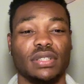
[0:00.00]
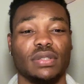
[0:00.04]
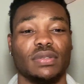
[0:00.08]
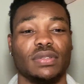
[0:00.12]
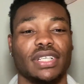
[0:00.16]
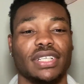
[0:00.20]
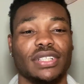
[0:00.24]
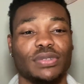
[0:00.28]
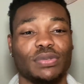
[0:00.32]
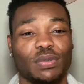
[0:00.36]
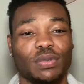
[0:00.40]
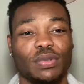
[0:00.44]

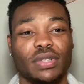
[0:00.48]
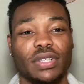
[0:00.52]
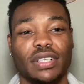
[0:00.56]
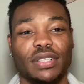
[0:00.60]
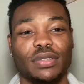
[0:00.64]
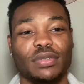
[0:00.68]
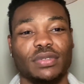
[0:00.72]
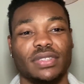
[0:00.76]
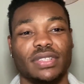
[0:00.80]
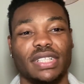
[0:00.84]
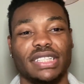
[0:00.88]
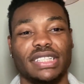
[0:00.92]
That's
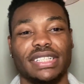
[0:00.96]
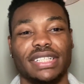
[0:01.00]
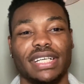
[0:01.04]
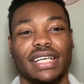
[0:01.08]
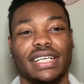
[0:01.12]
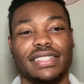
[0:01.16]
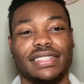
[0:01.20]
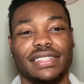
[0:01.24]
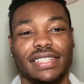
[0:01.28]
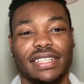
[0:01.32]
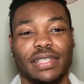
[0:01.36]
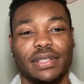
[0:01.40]
the
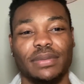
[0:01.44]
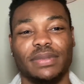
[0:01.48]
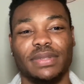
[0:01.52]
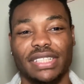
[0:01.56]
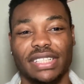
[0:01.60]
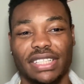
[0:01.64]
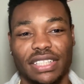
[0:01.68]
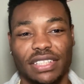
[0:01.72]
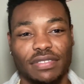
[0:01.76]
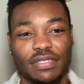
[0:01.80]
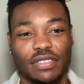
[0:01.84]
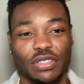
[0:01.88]
kind of games
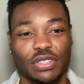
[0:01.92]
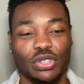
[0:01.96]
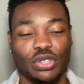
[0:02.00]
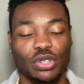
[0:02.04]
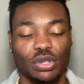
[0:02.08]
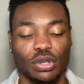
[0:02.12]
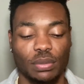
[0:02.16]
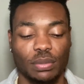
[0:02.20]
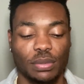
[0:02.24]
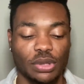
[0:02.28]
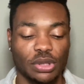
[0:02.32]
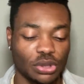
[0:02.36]
that give us
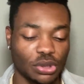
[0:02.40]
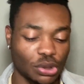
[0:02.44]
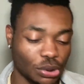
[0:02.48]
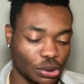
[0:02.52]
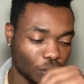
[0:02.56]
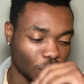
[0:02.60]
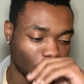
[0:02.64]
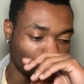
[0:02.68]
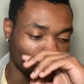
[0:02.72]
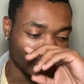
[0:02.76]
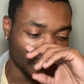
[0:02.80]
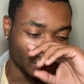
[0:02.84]
so much
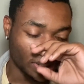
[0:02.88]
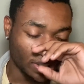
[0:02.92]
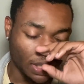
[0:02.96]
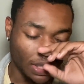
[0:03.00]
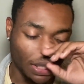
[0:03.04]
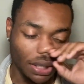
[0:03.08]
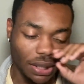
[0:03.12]
joy.